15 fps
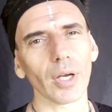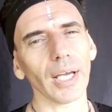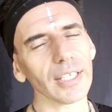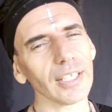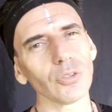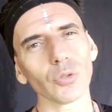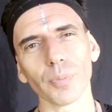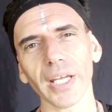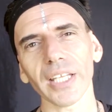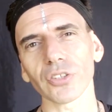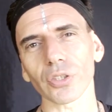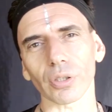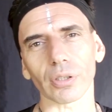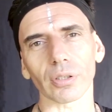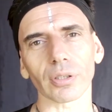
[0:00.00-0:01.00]
I can do
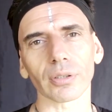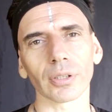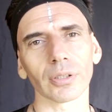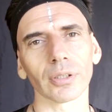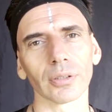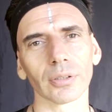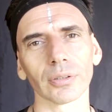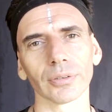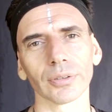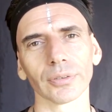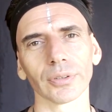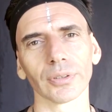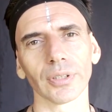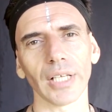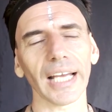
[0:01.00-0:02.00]
better.
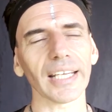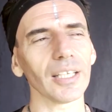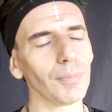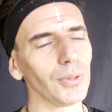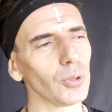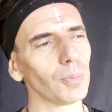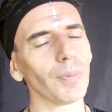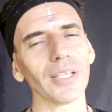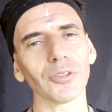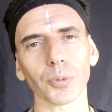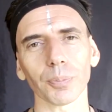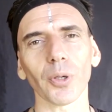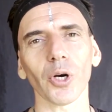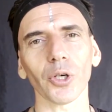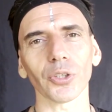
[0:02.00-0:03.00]
I can be a better
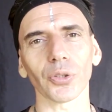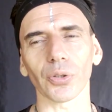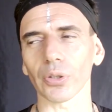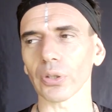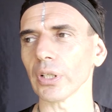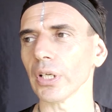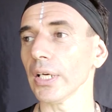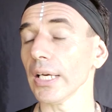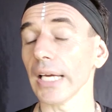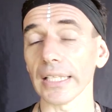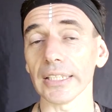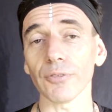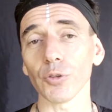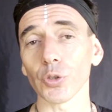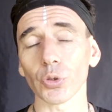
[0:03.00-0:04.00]
partner.
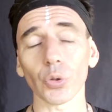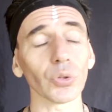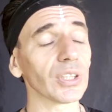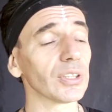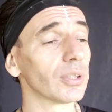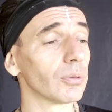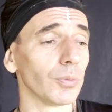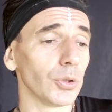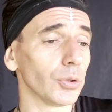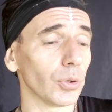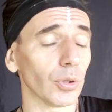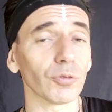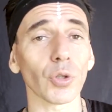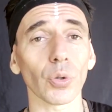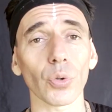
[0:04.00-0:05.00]
And if you don't, you
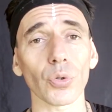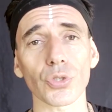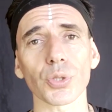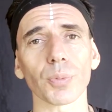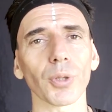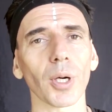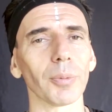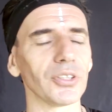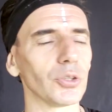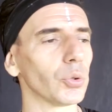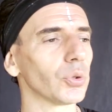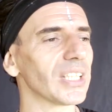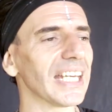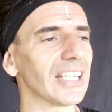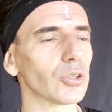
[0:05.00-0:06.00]
know, of course, you probably
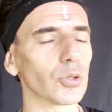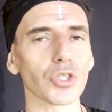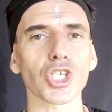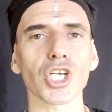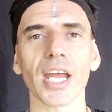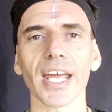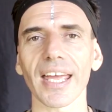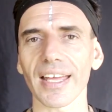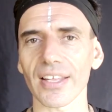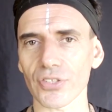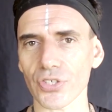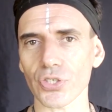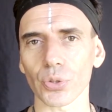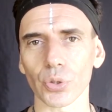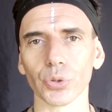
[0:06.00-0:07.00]
don't get a
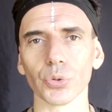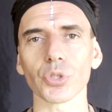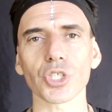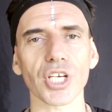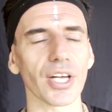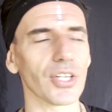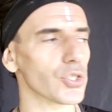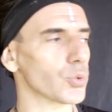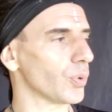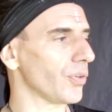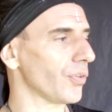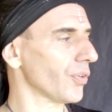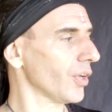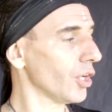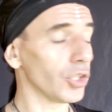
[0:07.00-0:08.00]
chance, a new chance
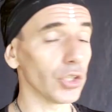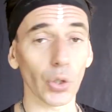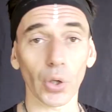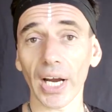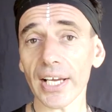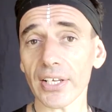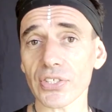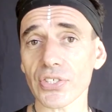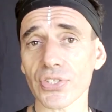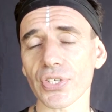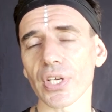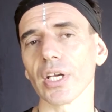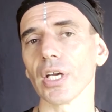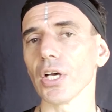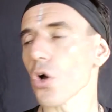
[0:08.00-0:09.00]
with your ex,
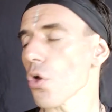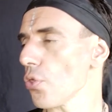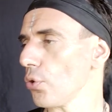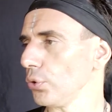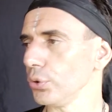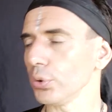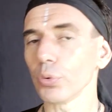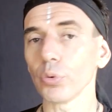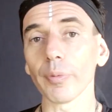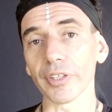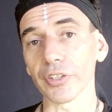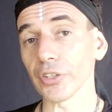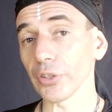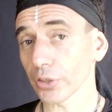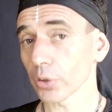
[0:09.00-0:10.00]
the new
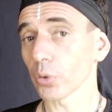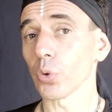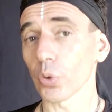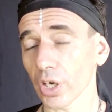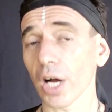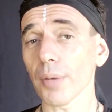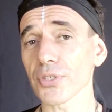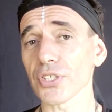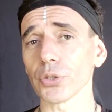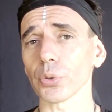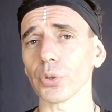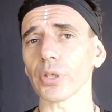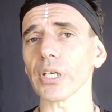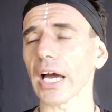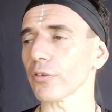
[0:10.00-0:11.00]
woman who comes
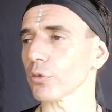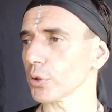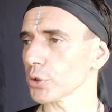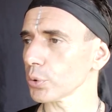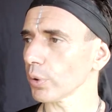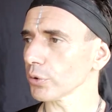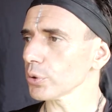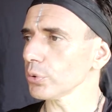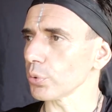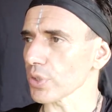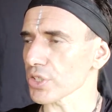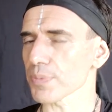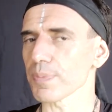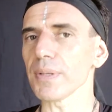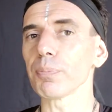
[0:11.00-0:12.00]
into your life, what you want to do
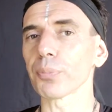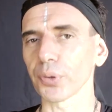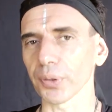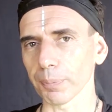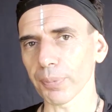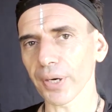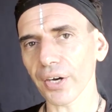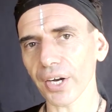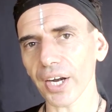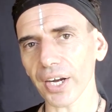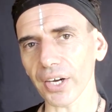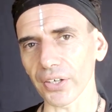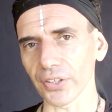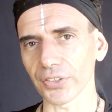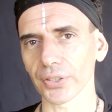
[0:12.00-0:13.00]
is be
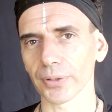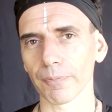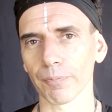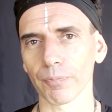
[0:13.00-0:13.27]
prepared.